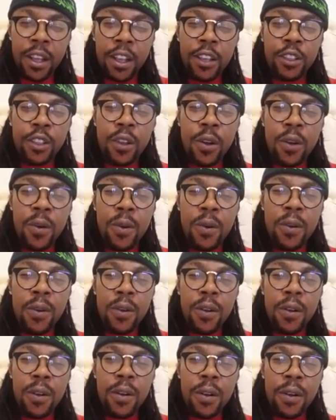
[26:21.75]
So,
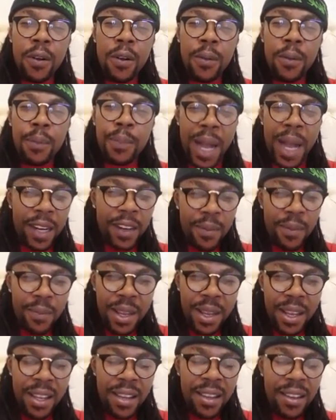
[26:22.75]
pardon
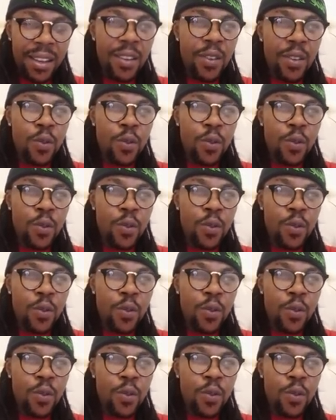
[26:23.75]
me